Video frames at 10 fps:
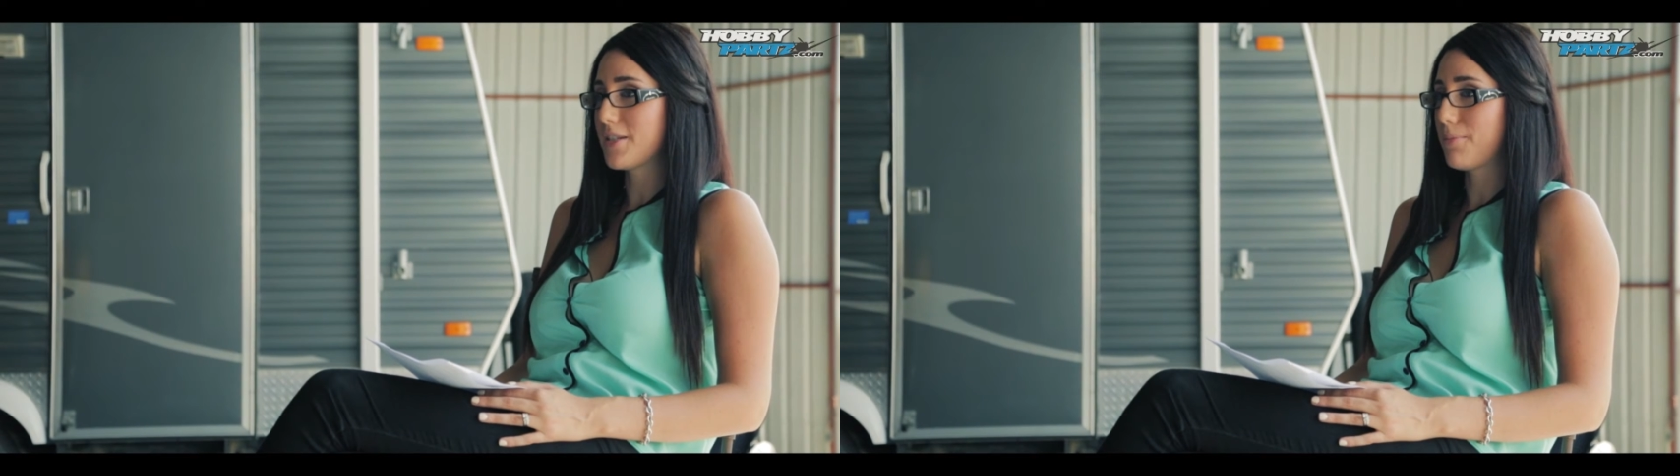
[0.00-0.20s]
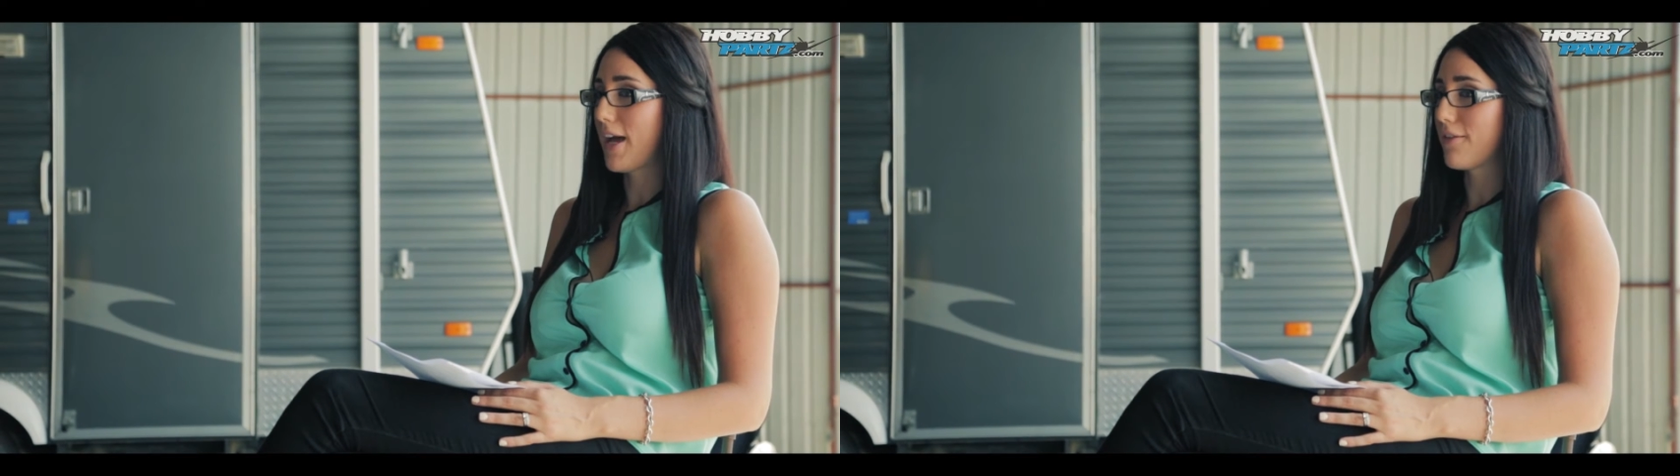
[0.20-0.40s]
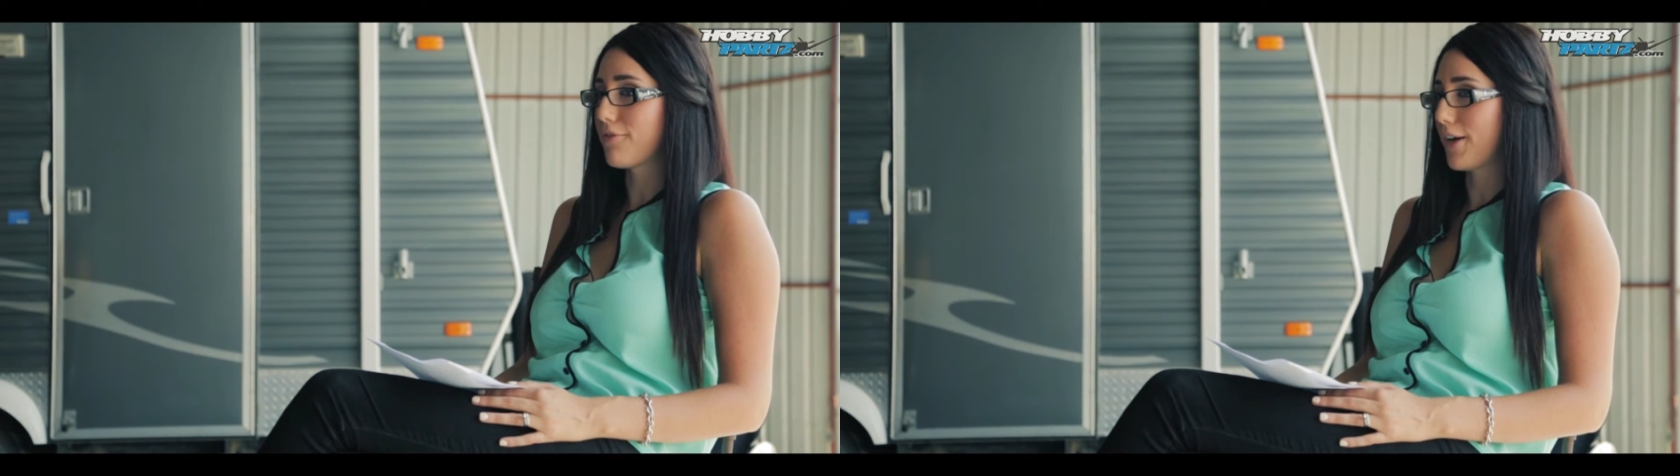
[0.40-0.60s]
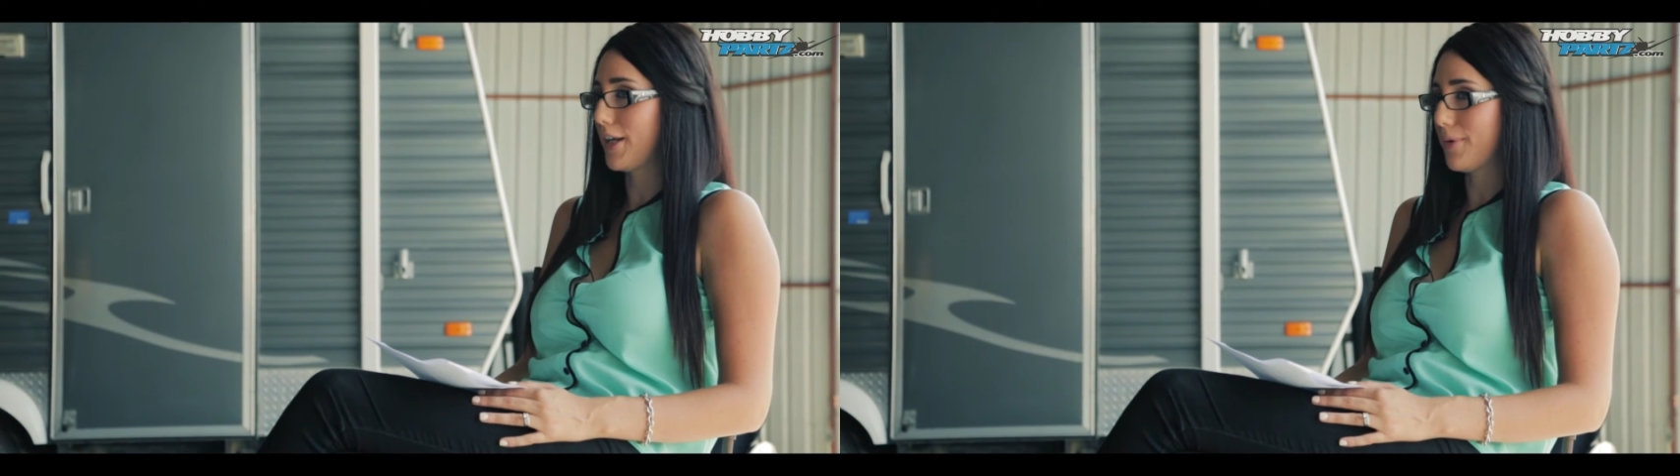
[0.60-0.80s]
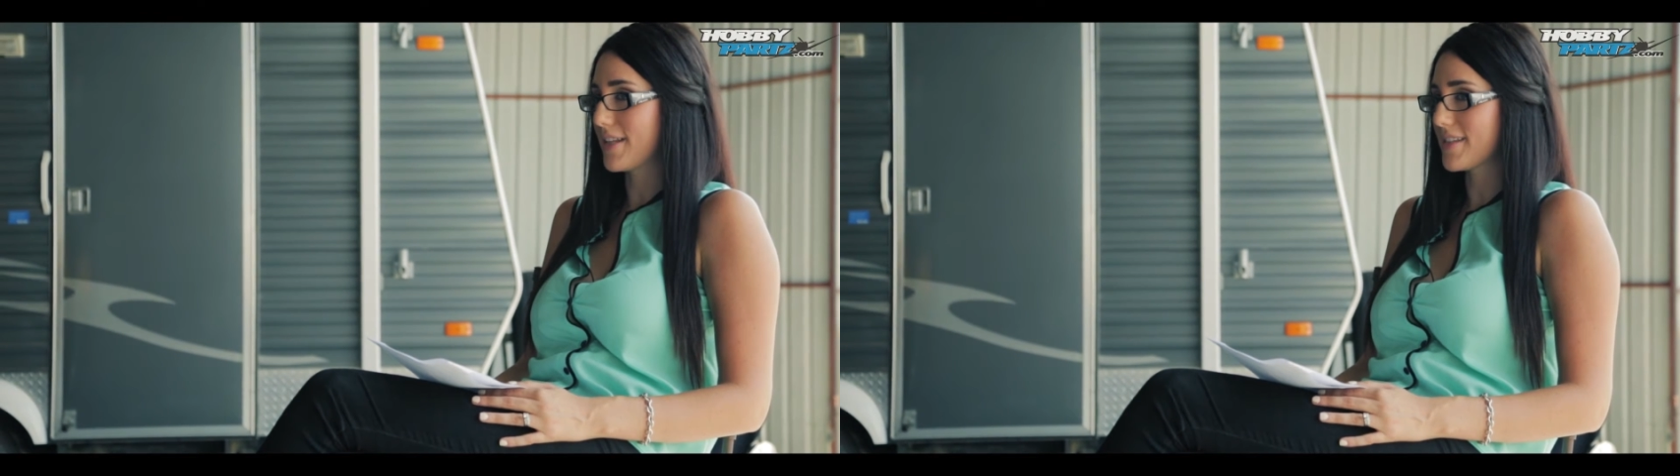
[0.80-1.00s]
to plan for
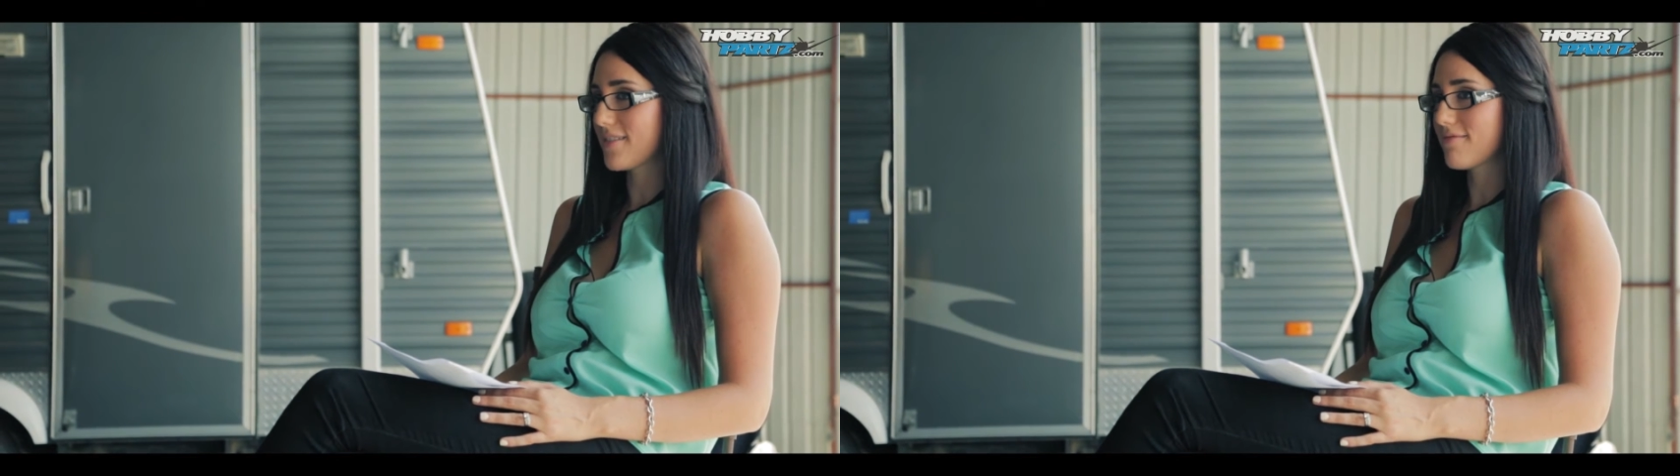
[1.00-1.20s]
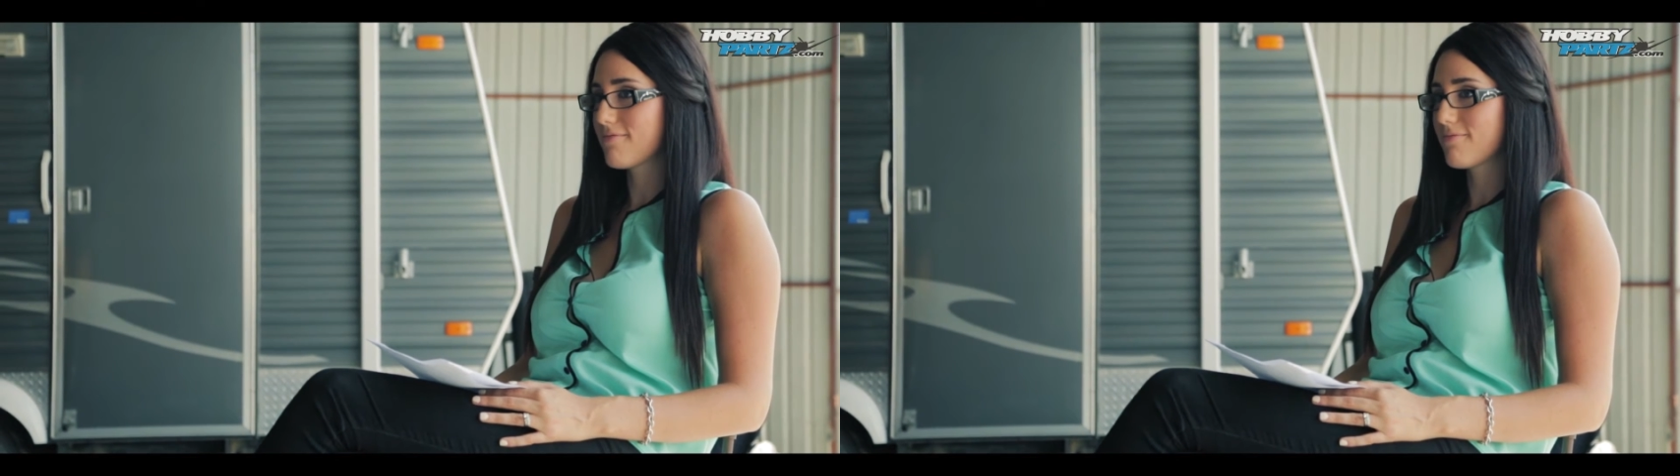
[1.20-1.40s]
any reason?